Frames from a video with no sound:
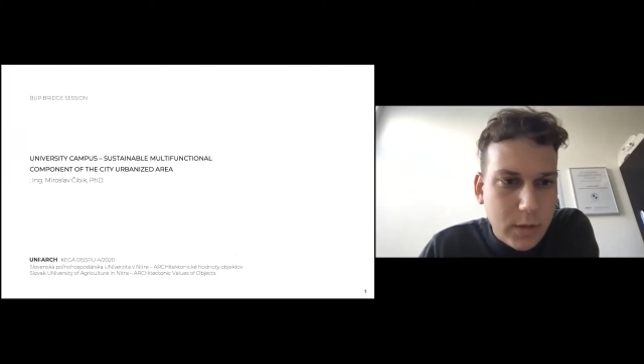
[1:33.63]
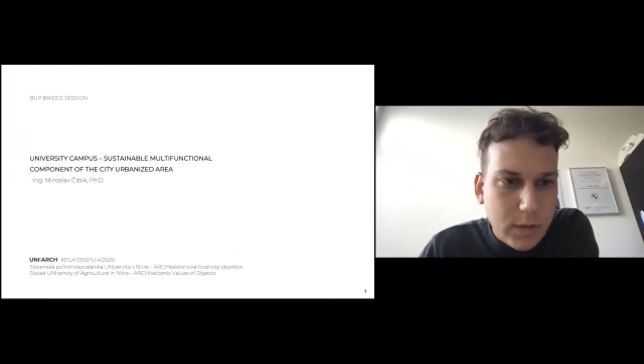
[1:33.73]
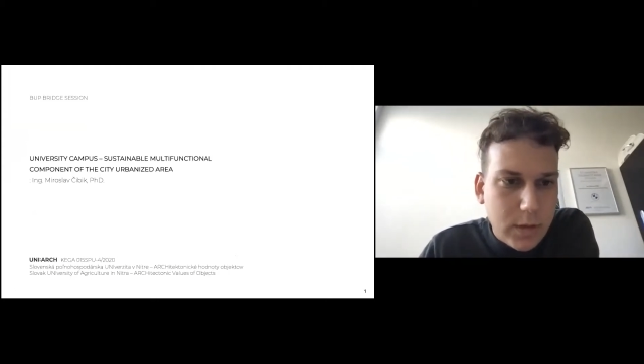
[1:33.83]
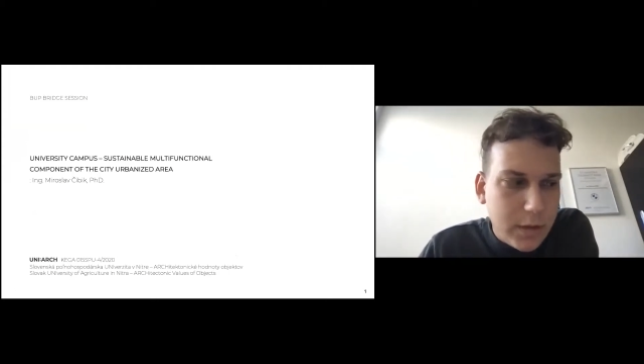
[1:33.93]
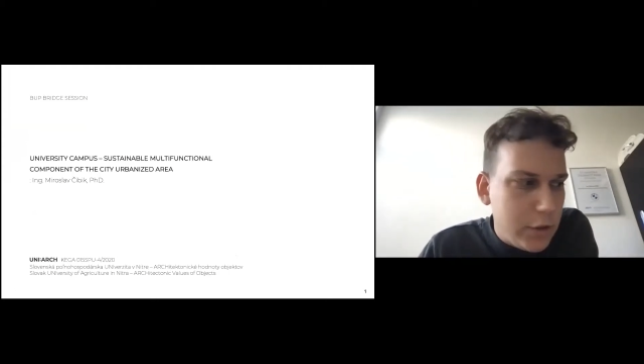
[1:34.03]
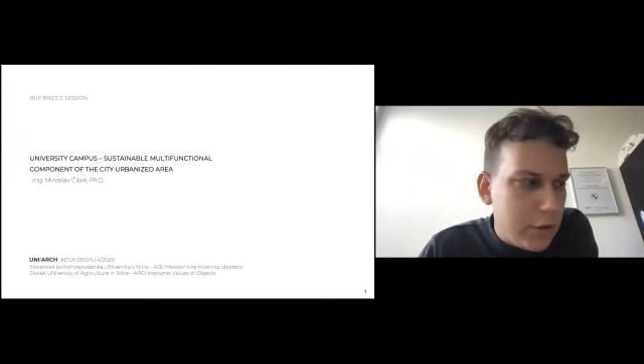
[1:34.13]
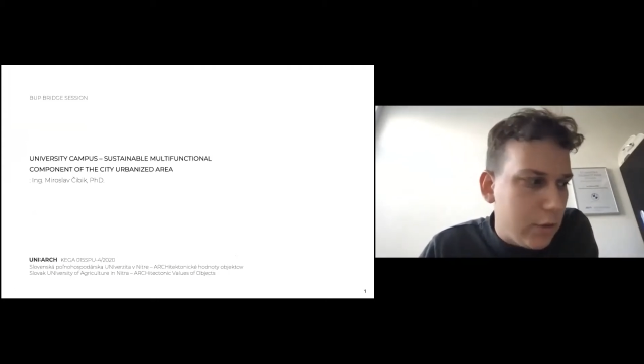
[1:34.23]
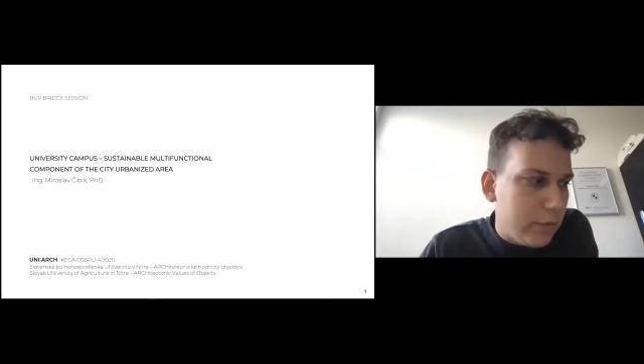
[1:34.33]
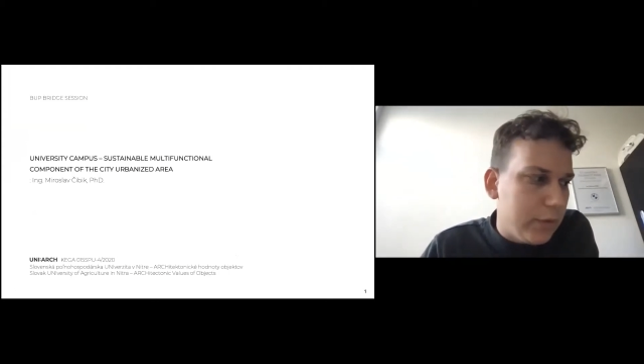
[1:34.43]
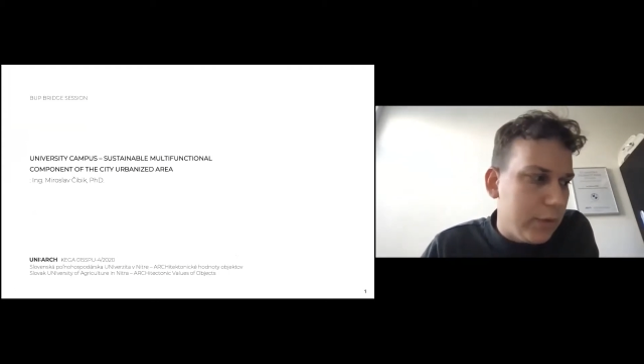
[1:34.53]

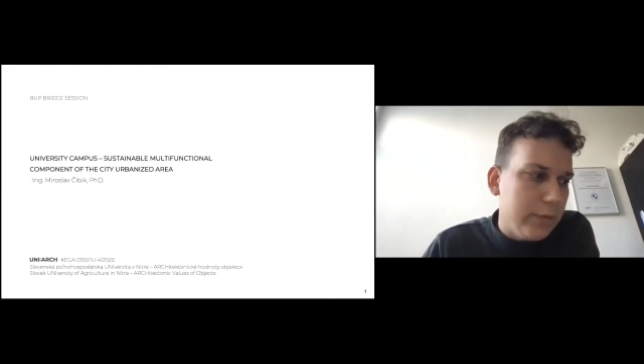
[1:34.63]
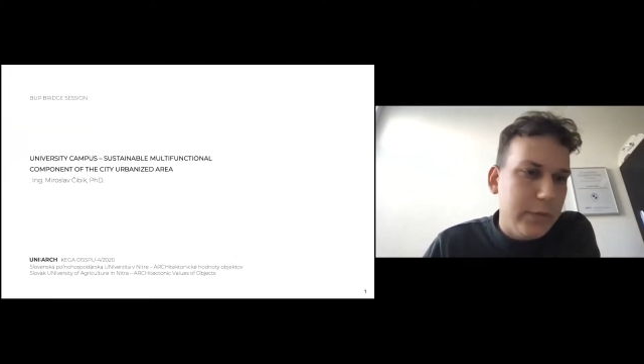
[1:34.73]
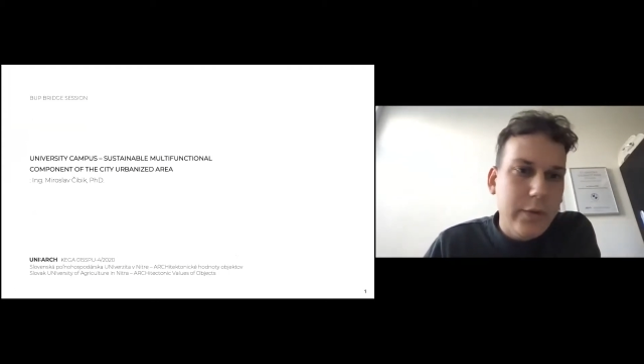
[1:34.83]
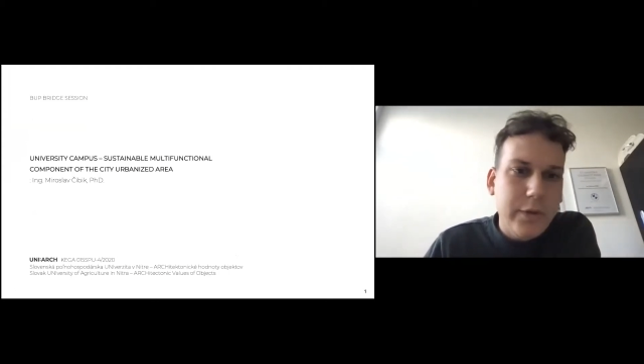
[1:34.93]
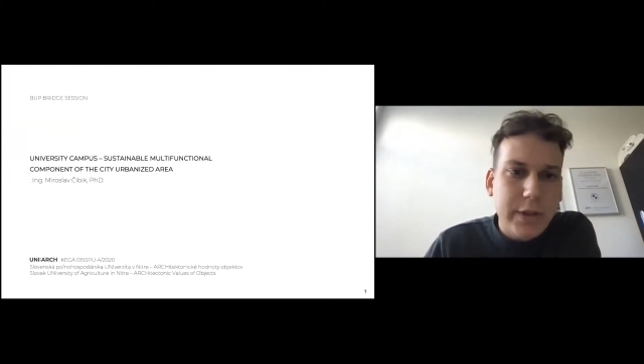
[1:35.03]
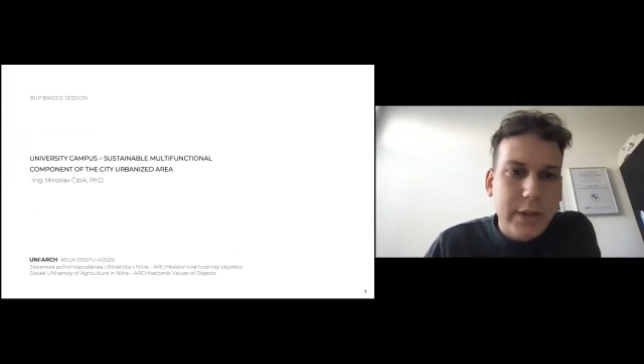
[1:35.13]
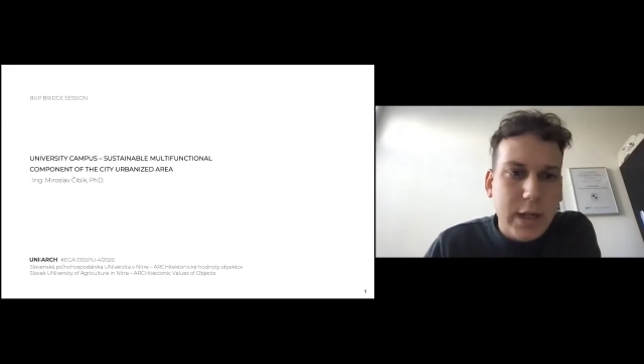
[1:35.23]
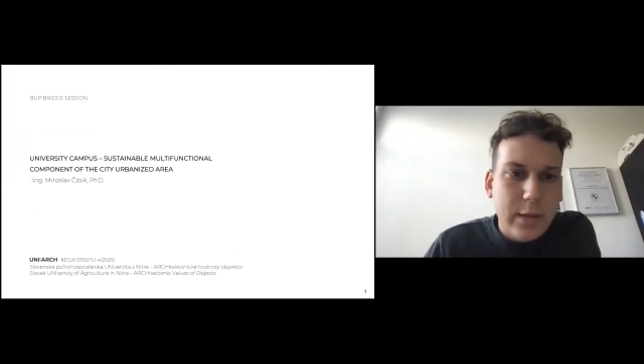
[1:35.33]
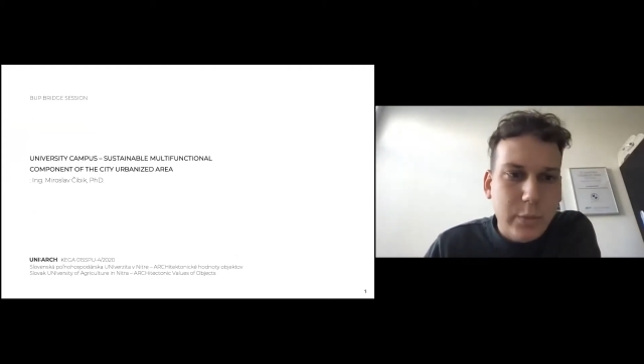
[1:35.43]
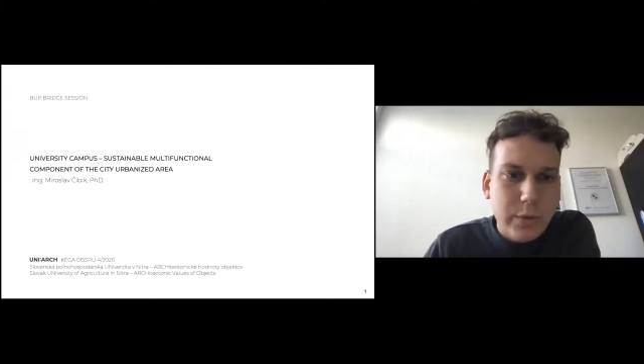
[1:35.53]
issue of university
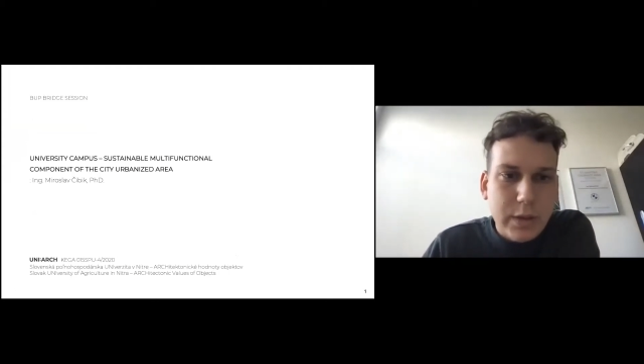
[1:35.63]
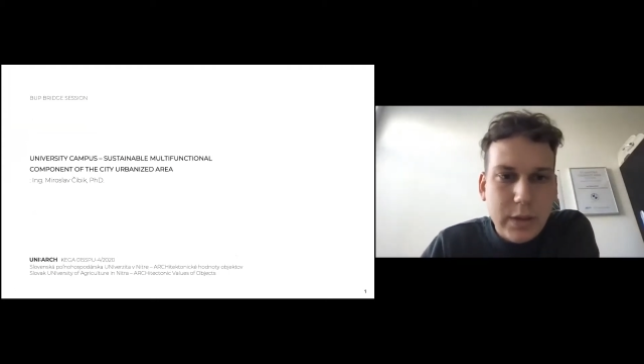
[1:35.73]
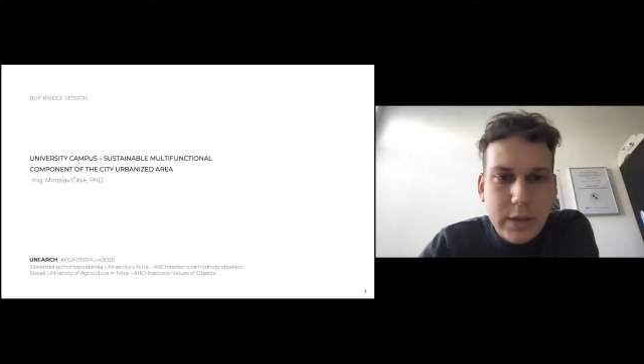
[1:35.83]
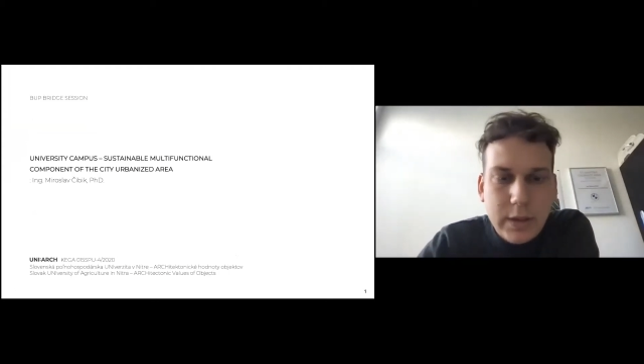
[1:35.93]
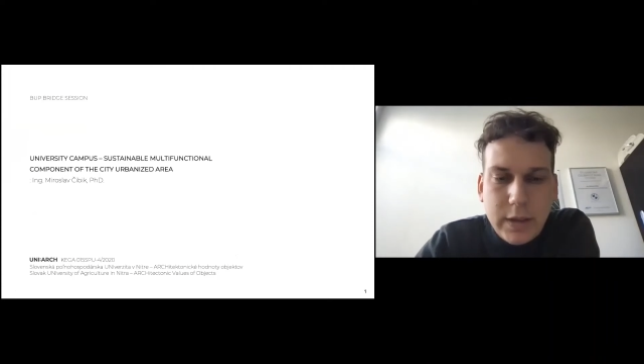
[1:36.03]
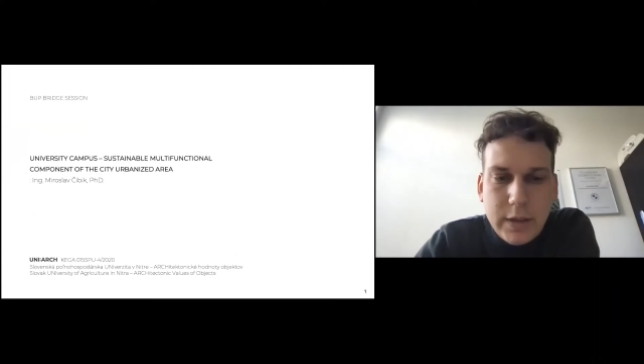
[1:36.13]
campuses